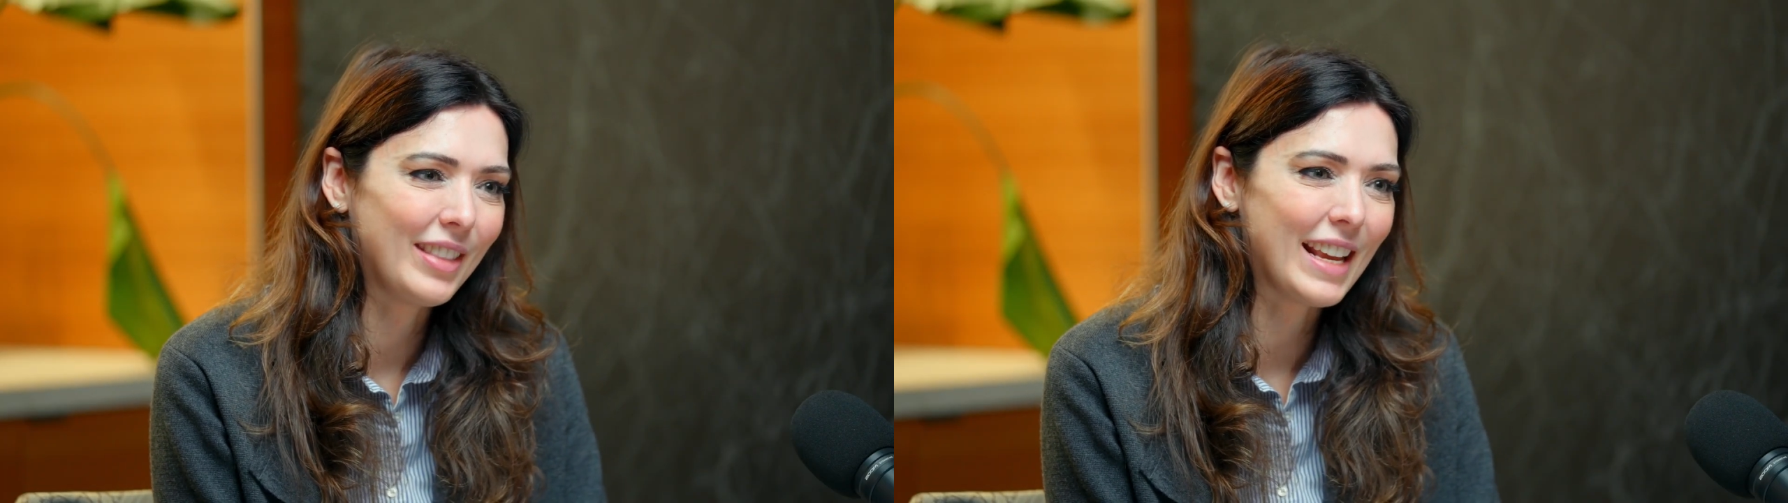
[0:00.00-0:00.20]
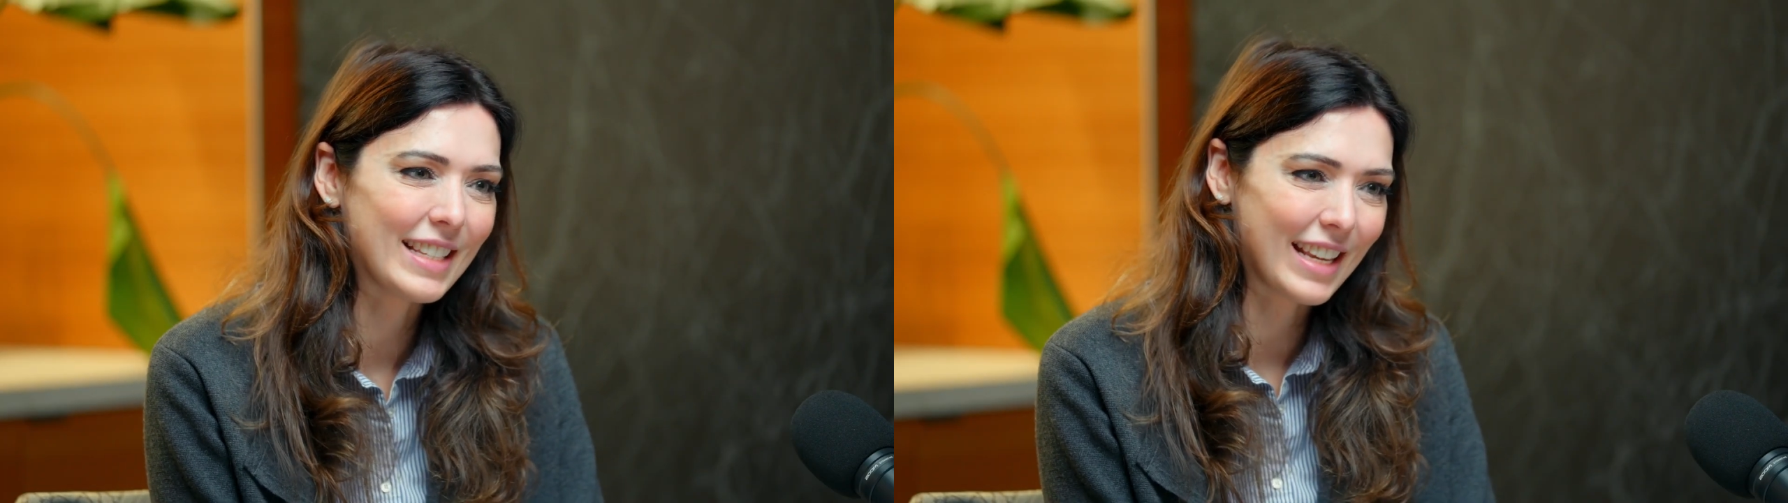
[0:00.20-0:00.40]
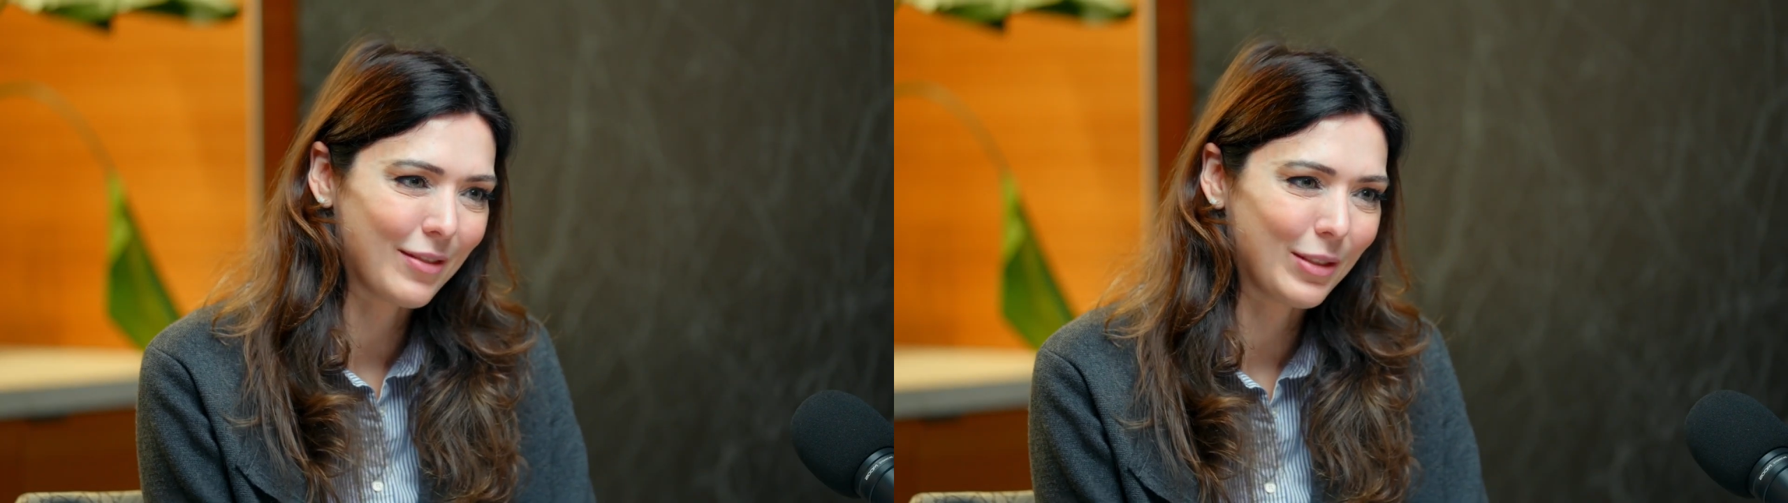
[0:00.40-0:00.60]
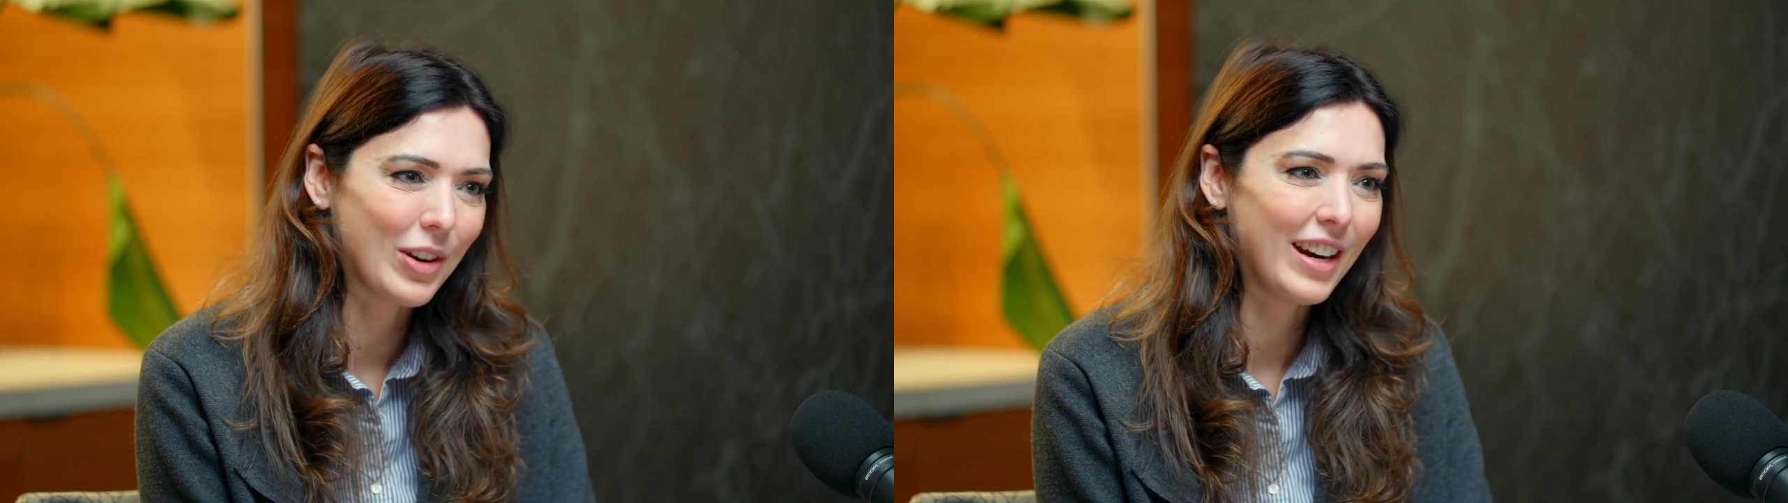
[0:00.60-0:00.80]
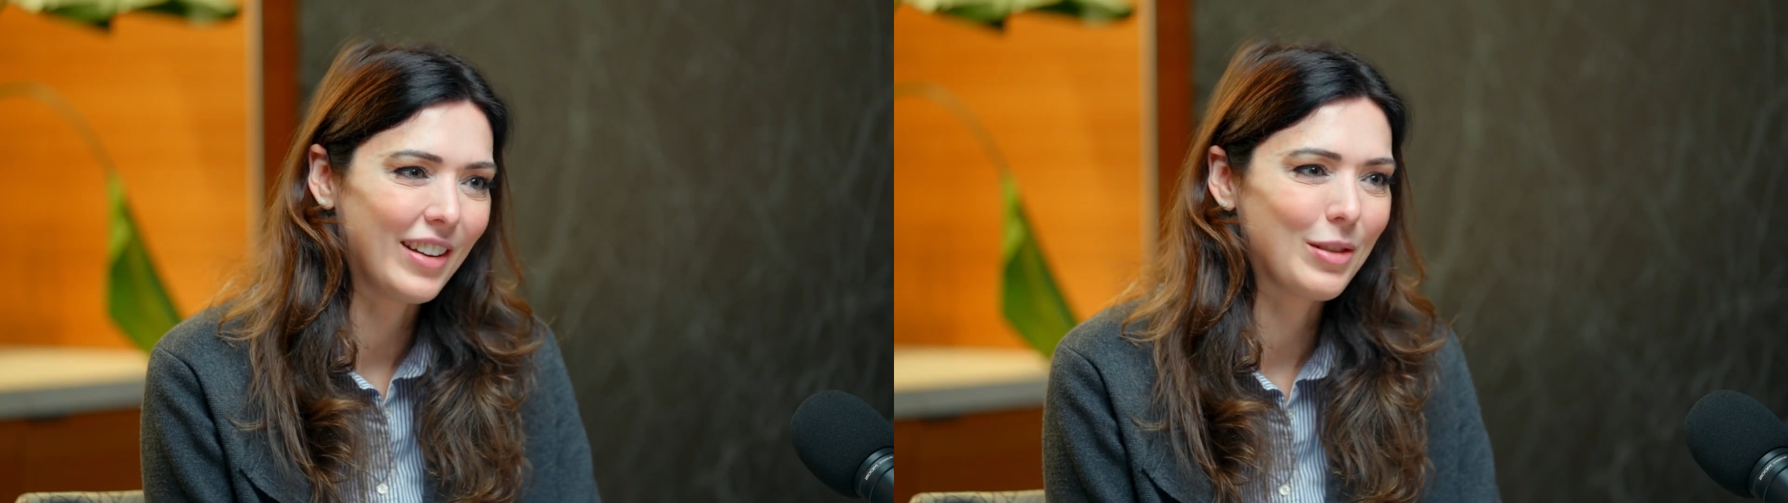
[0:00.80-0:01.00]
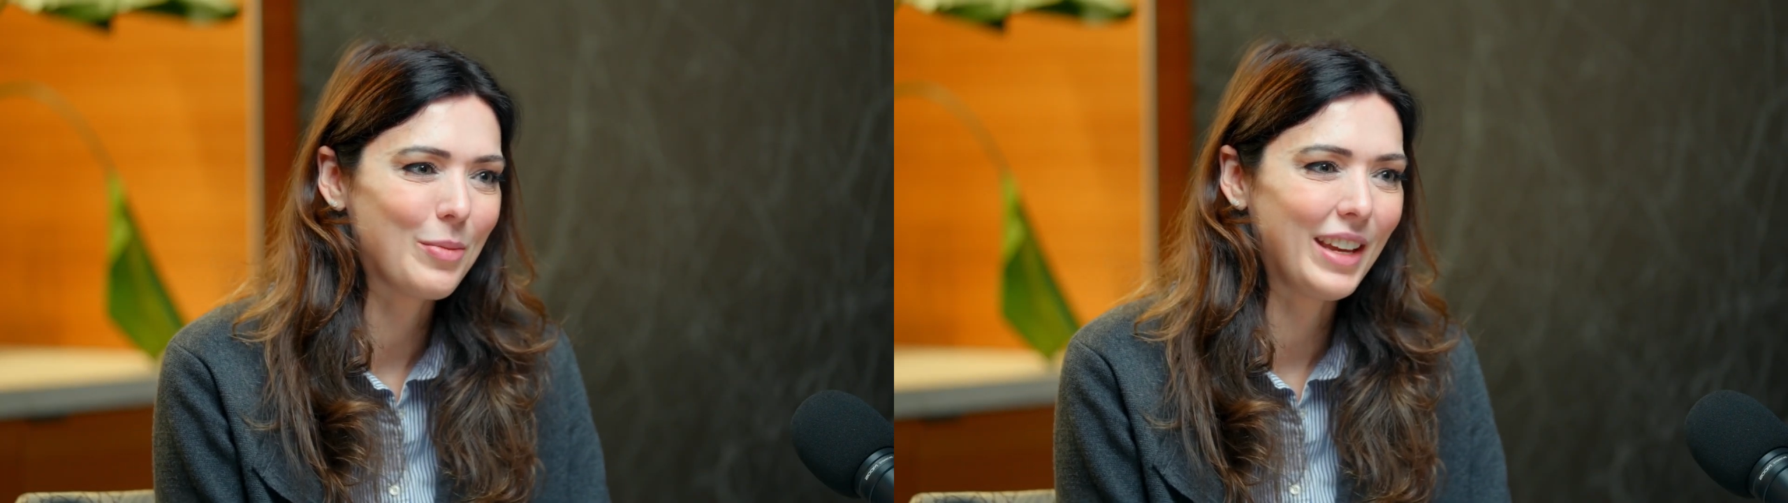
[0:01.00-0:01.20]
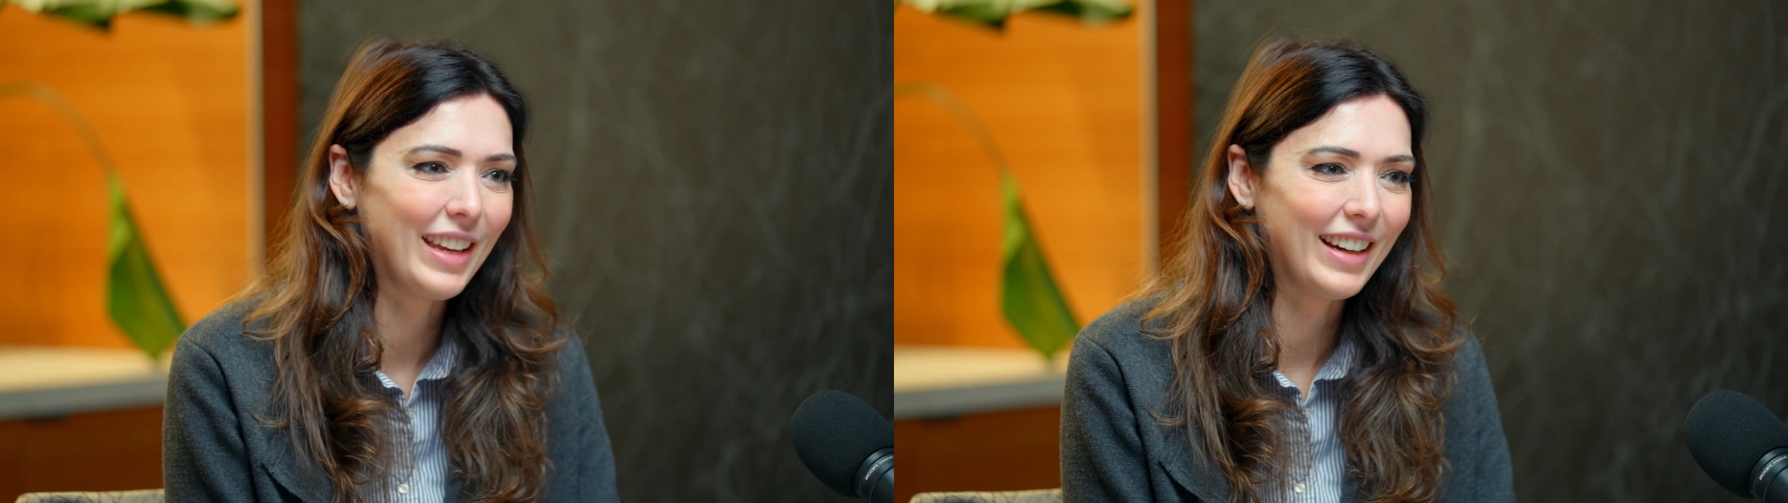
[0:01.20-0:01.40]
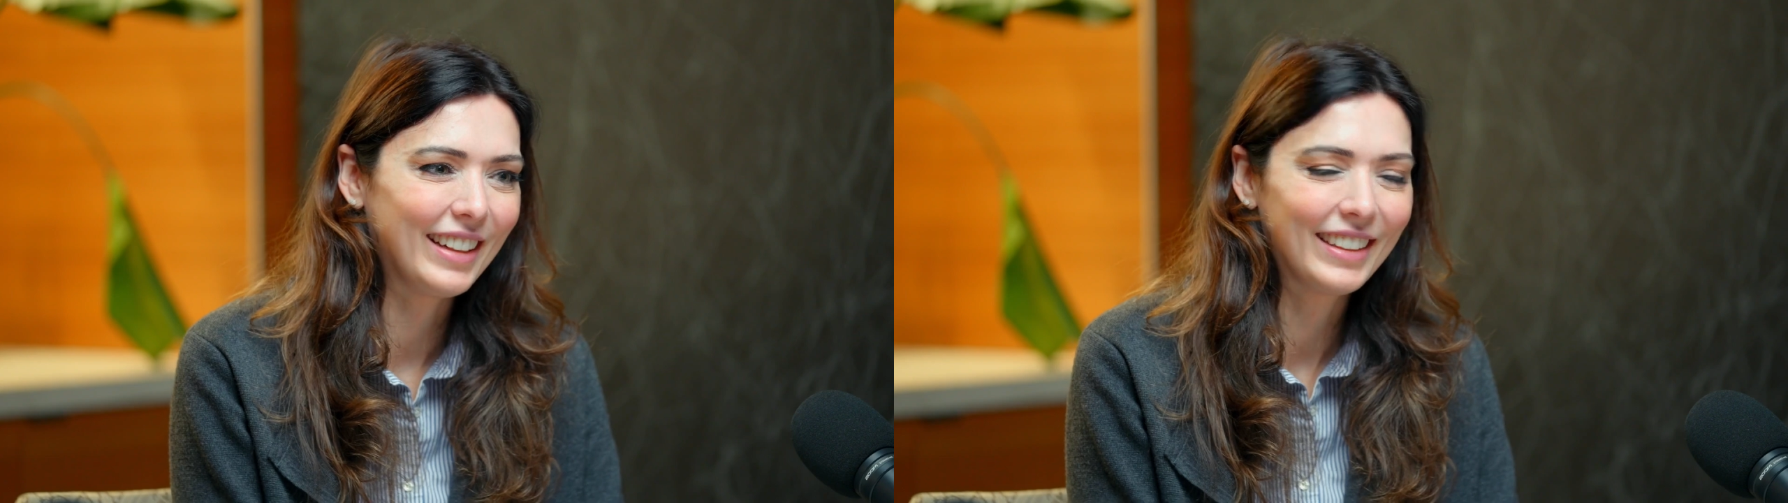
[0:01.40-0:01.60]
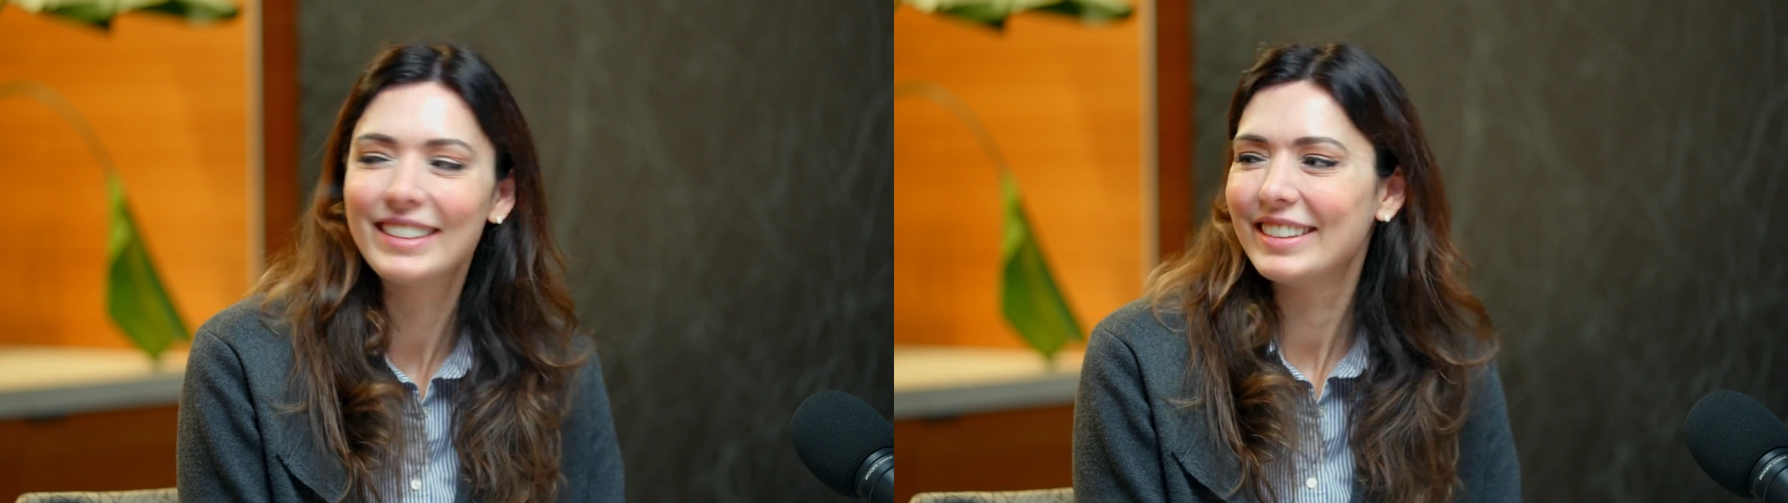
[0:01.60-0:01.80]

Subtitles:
Thanks again, Flora, for being here.